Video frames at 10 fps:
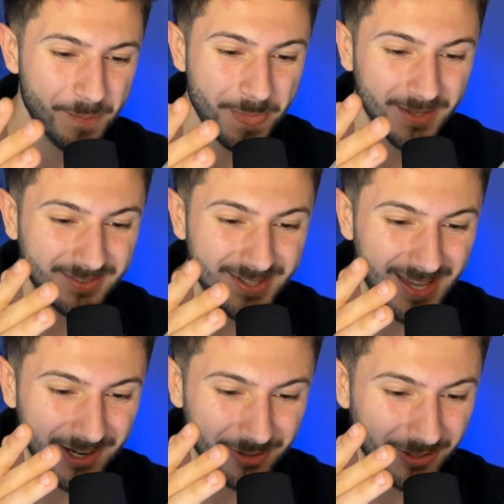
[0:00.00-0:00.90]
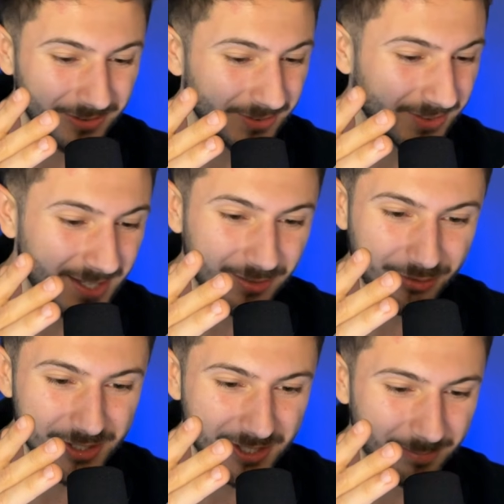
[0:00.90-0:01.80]
See here on these 3
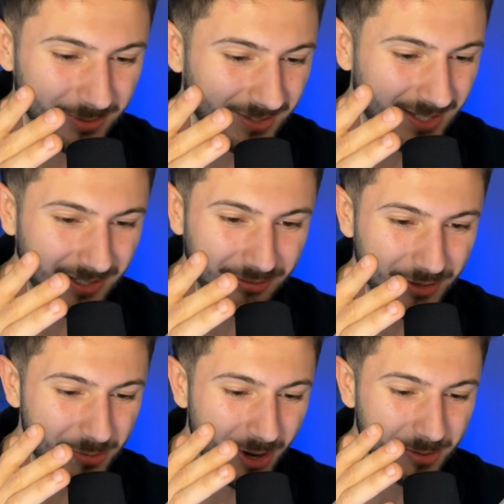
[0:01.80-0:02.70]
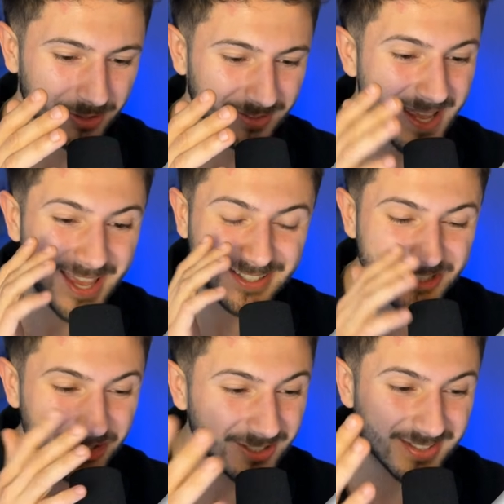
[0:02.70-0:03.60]
jumpers here, these 3 white ones. It's
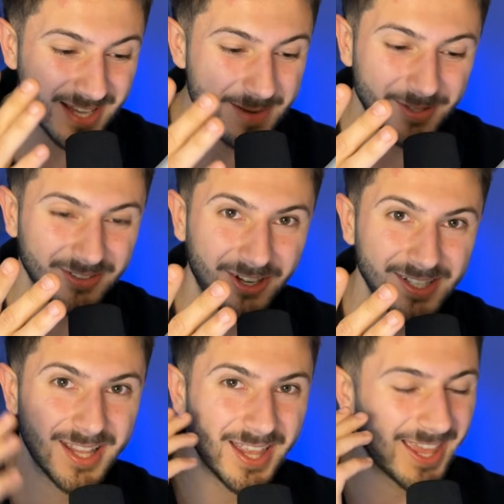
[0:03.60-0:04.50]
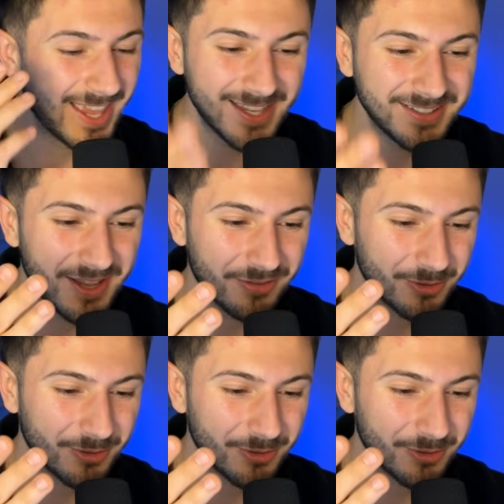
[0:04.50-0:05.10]
just the same design, hitting different